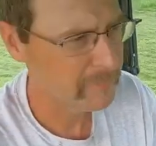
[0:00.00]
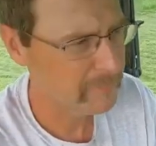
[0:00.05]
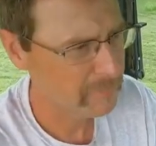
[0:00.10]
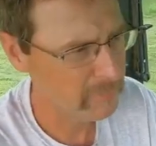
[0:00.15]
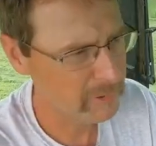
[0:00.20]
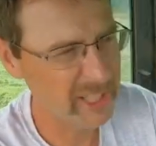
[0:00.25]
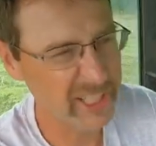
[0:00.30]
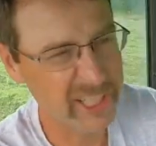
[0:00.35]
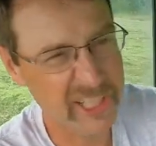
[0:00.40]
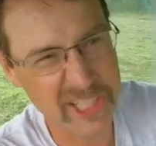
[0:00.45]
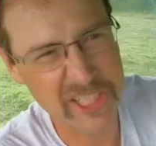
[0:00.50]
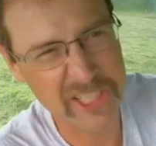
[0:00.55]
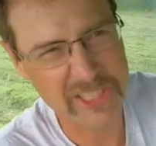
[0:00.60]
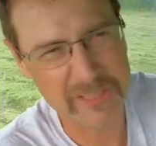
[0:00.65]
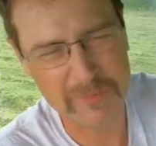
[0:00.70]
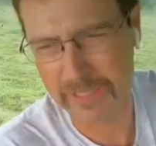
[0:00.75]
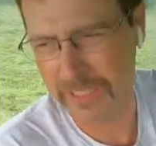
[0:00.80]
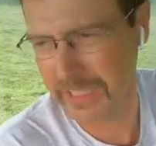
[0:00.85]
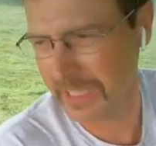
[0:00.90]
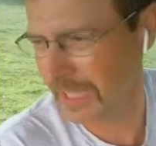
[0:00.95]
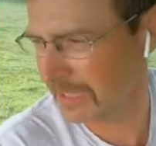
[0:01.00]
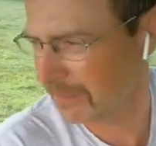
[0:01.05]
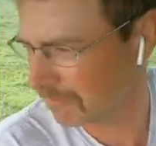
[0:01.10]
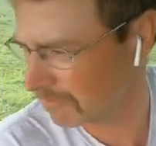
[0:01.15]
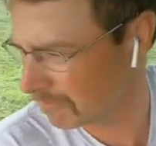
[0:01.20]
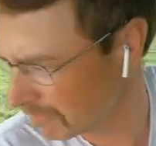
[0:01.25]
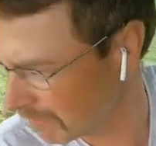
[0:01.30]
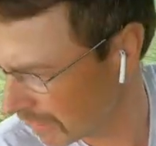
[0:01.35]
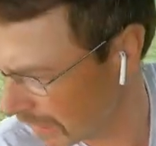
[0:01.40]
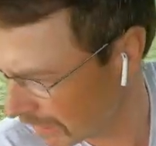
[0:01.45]
Pretty country, but a lot
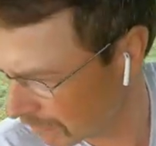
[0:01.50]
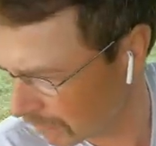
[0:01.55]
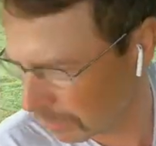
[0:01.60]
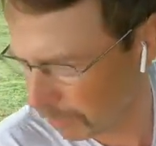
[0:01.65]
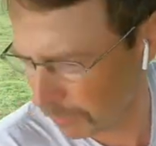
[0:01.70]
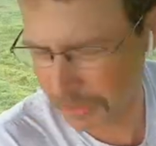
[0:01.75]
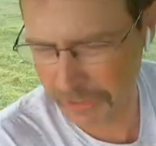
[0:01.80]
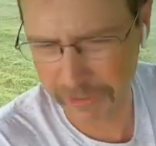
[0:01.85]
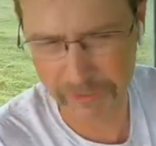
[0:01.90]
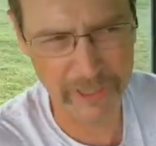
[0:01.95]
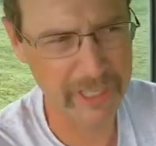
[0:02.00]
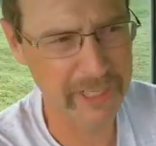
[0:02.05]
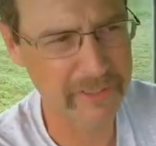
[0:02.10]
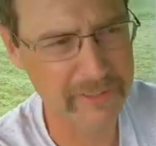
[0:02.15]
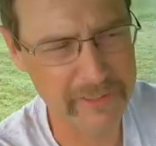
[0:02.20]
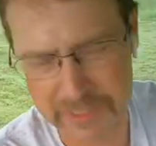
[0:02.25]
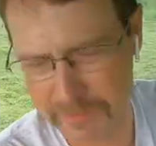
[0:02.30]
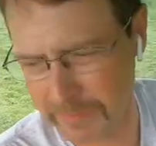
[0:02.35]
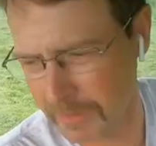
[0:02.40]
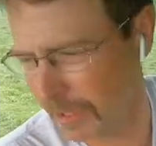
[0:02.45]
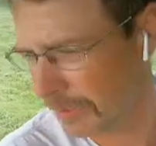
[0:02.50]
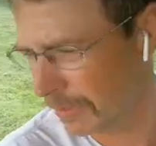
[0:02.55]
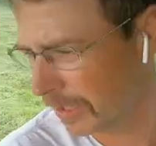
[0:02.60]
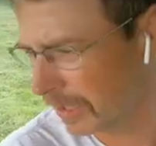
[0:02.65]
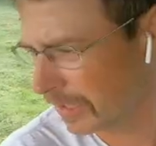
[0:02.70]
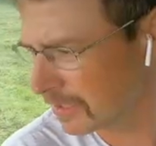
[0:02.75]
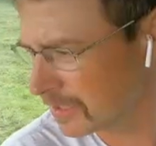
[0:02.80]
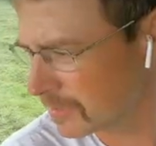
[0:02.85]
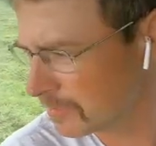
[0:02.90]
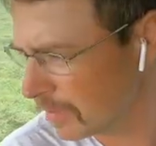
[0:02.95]
of rolling ground,
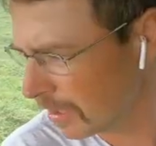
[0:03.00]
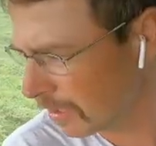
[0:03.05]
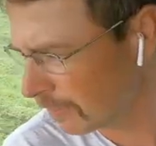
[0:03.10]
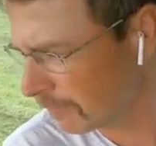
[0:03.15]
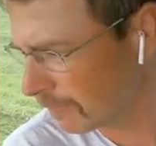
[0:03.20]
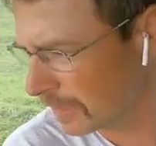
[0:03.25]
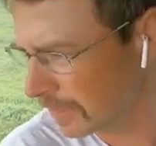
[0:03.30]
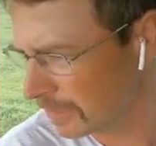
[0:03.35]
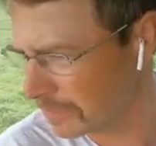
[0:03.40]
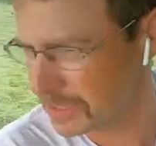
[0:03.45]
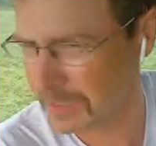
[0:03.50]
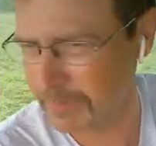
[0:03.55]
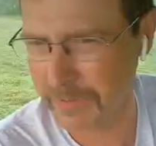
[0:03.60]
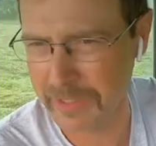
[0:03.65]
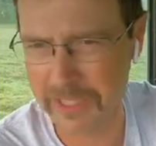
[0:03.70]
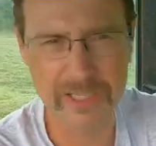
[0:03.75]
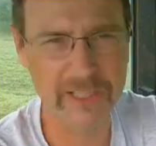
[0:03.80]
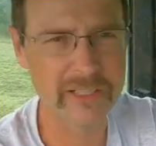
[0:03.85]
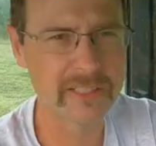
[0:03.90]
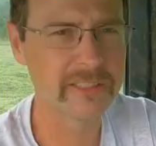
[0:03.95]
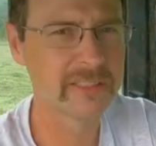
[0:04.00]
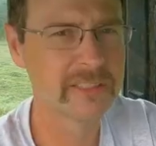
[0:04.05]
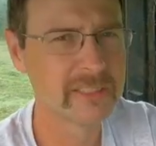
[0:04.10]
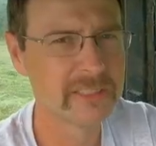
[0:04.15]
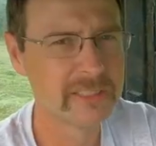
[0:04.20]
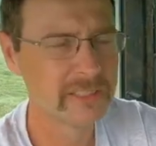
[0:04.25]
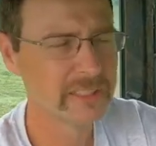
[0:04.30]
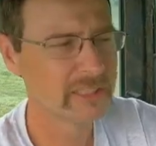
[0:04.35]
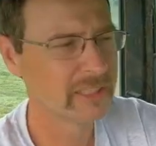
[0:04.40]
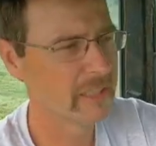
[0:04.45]
smaller fields up here,
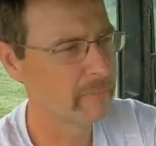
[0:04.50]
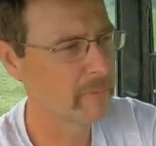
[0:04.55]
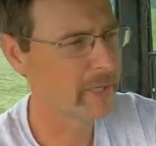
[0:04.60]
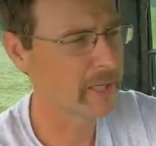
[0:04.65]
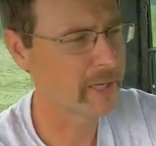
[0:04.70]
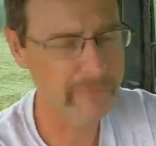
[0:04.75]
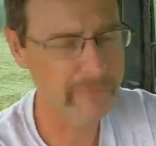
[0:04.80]
bigger